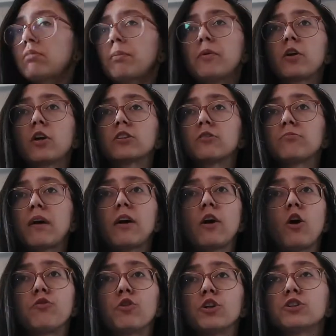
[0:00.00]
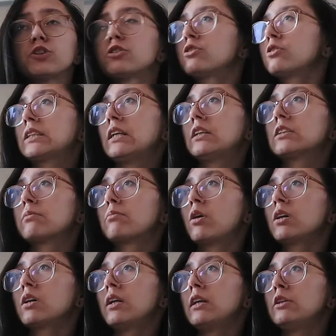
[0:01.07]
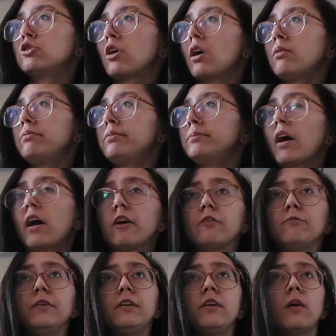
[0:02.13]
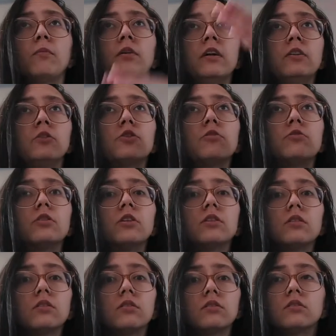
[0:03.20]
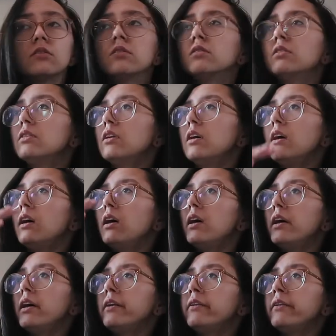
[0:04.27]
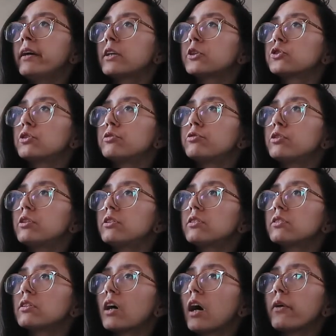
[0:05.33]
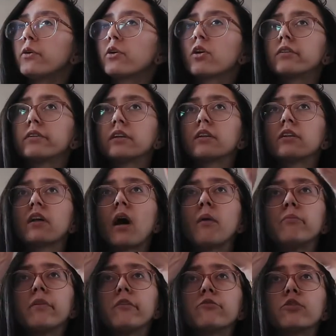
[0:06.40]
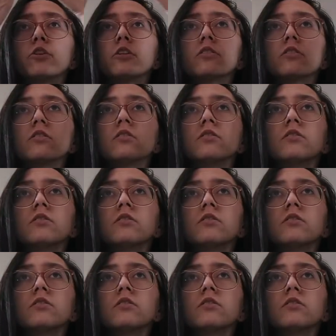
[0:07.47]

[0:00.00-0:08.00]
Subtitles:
But because of my first sales and marketing job, I have become an introvert. And an extrovert. How you call that? An ambivert.